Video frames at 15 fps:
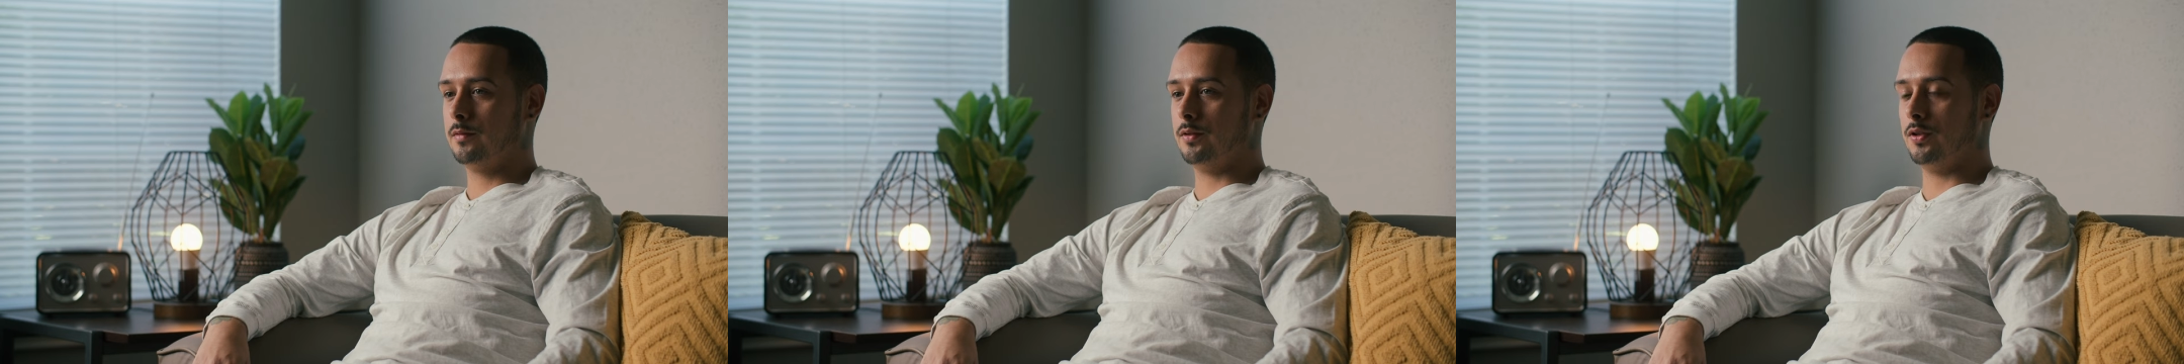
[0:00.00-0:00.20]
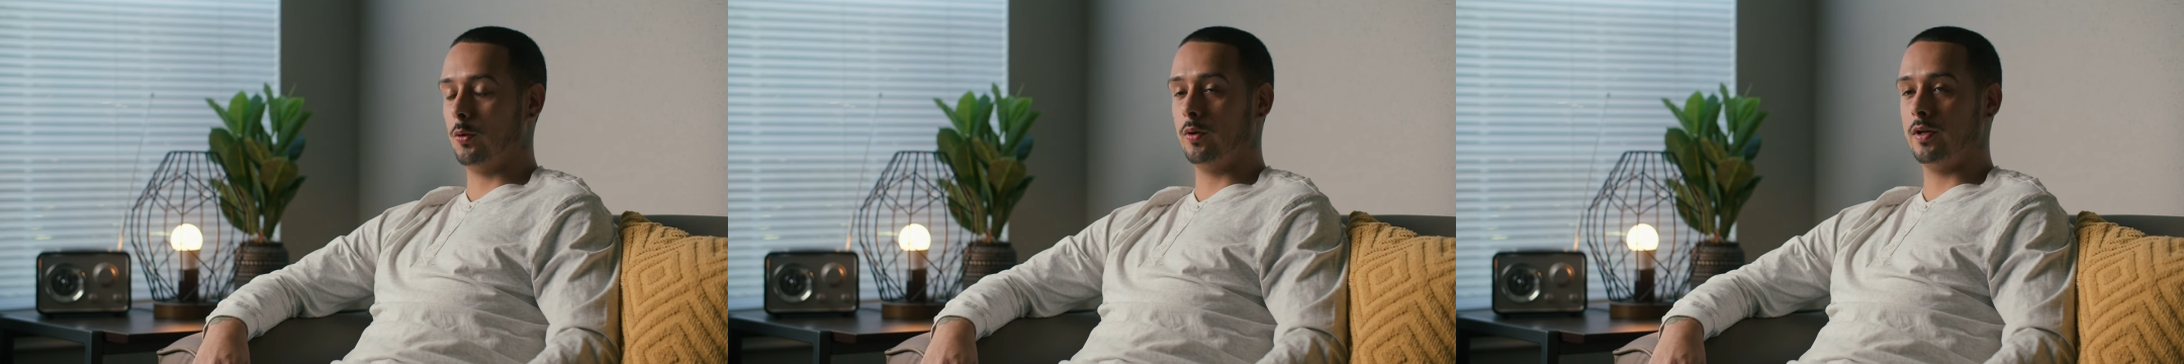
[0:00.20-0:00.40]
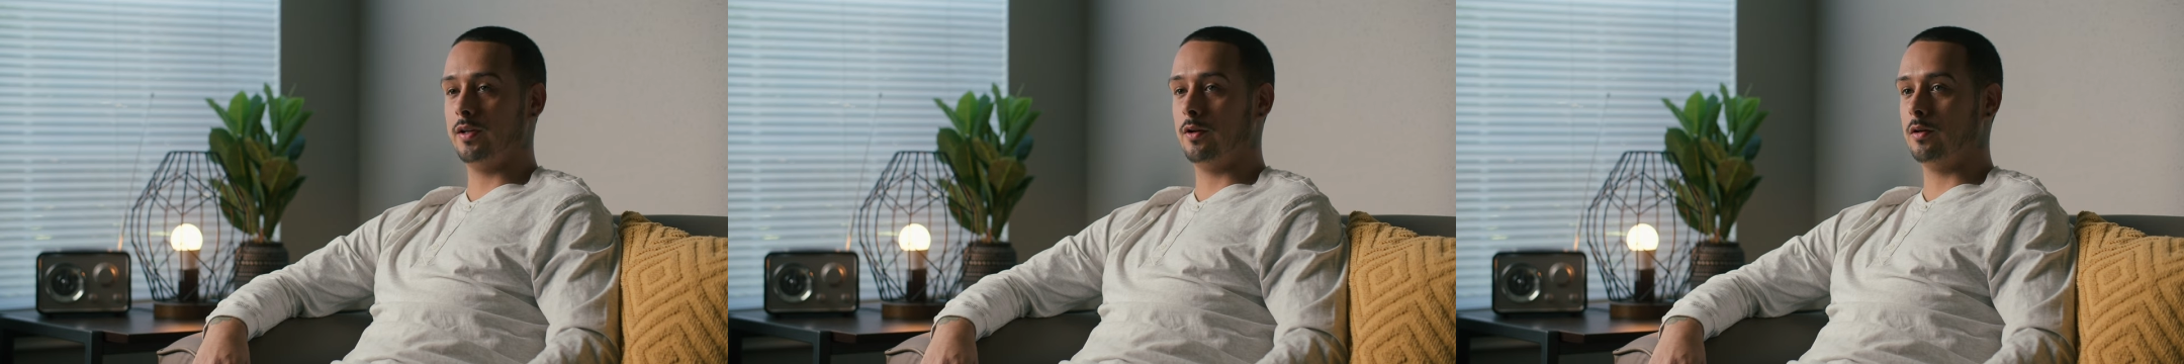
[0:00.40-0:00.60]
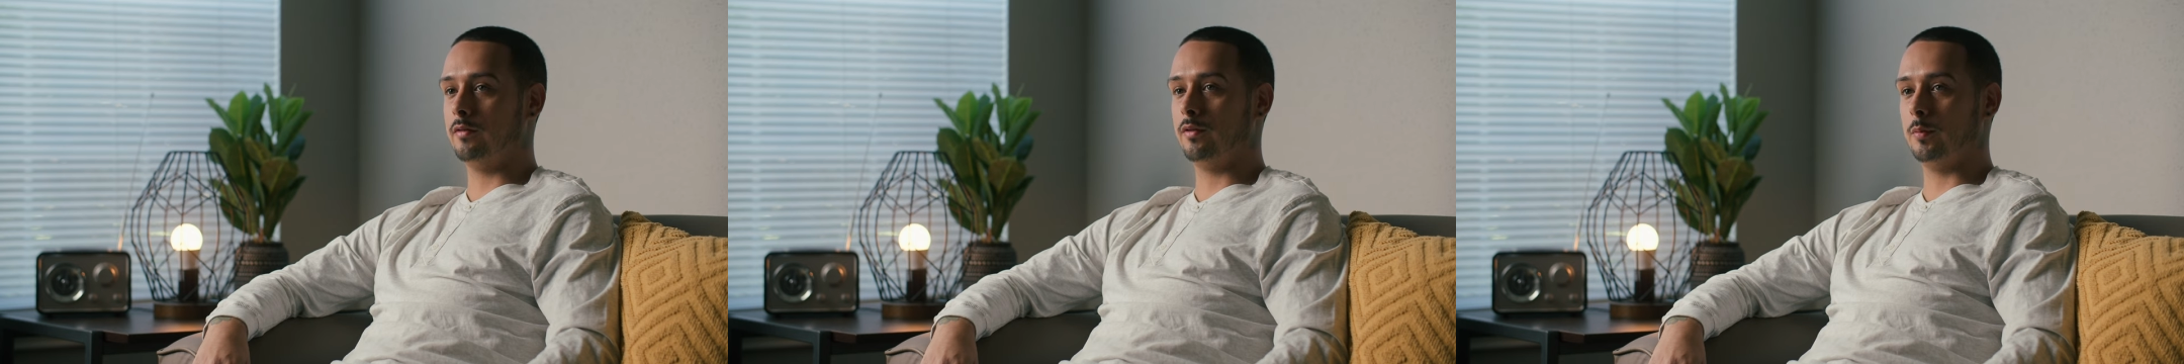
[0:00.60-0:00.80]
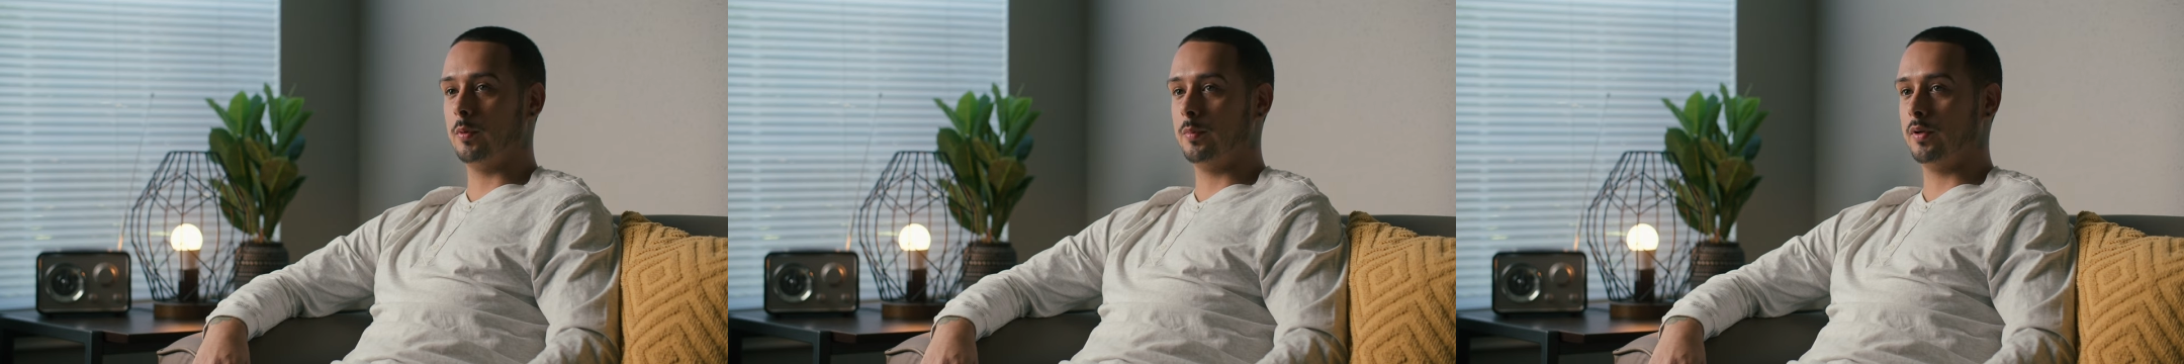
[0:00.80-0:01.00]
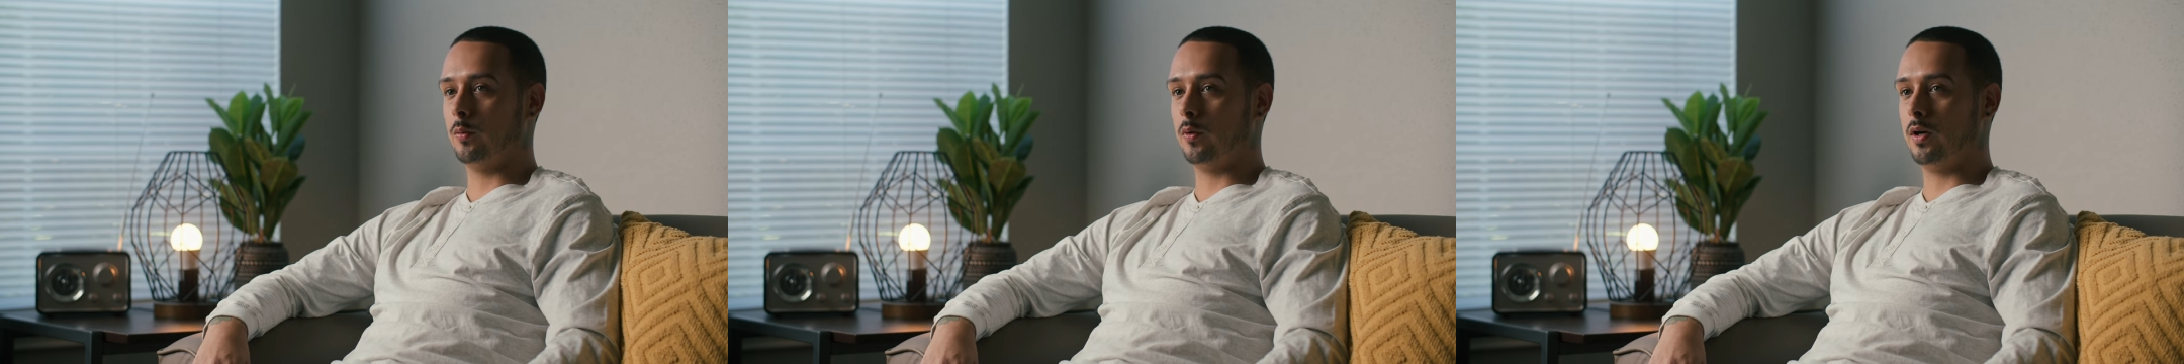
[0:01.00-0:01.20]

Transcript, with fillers: no one had heard from him in a